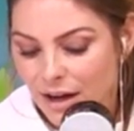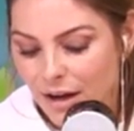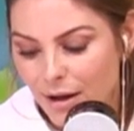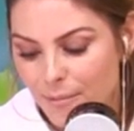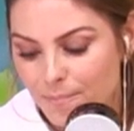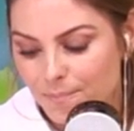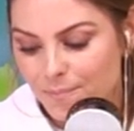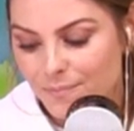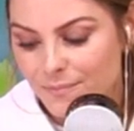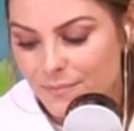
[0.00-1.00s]
Um,
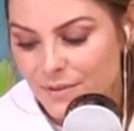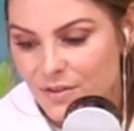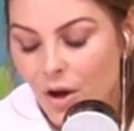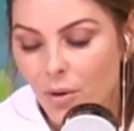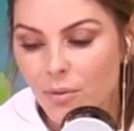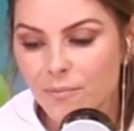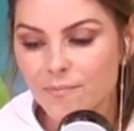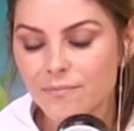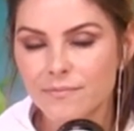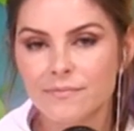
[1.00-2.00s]
so
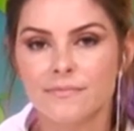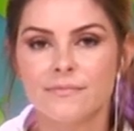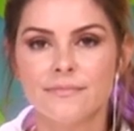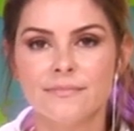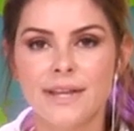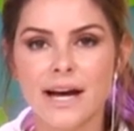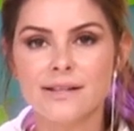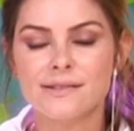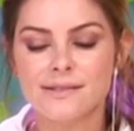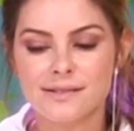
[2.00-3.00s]

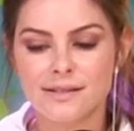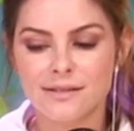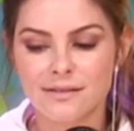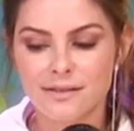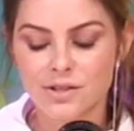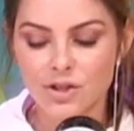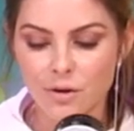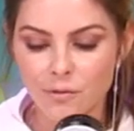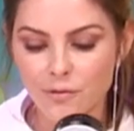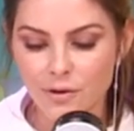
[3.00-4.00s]
that's the
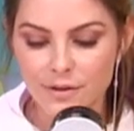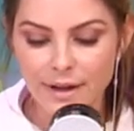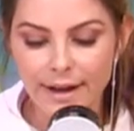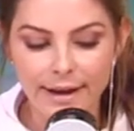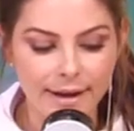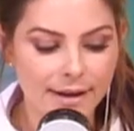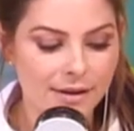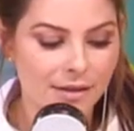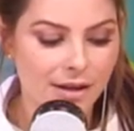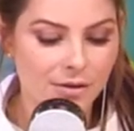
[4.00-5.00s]
show for
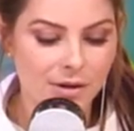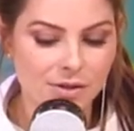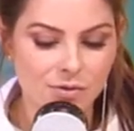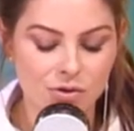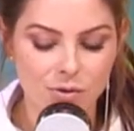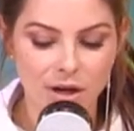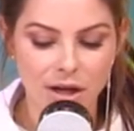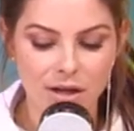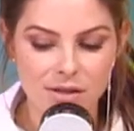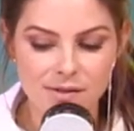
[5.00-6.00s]
today. Thank you guys for
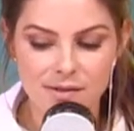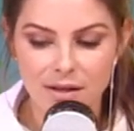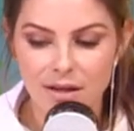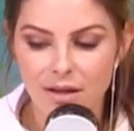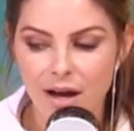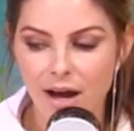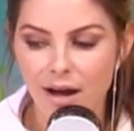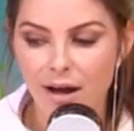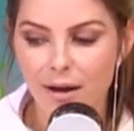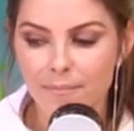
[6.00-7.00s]
joining us.
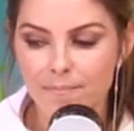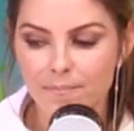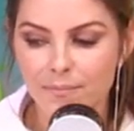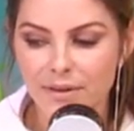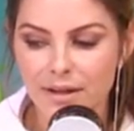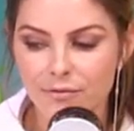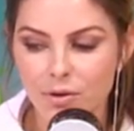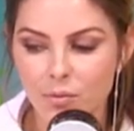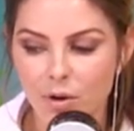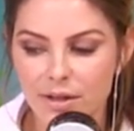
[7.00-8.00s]
Um, if
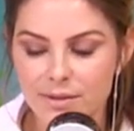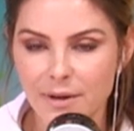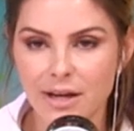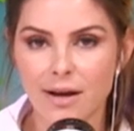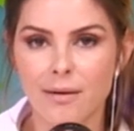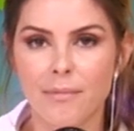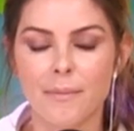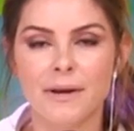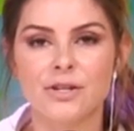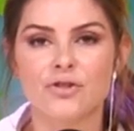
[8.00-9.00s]
you want to become
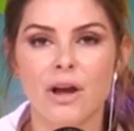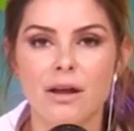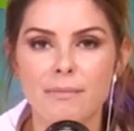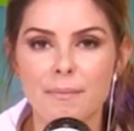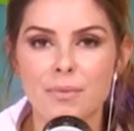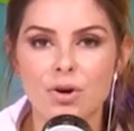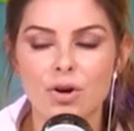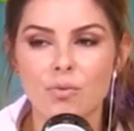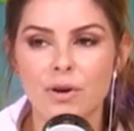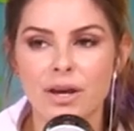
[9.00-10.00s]
a Patreon
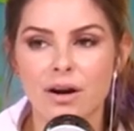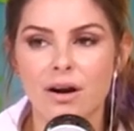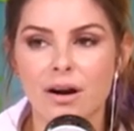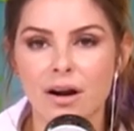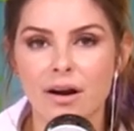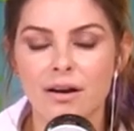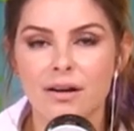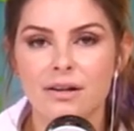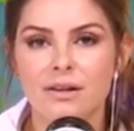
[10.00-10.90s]
member, we are